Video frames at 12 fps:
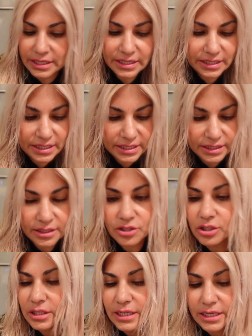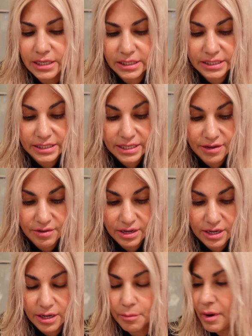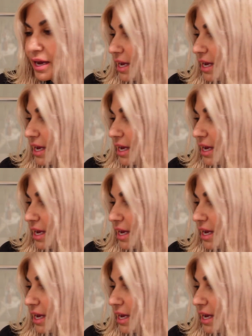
this is literally saving my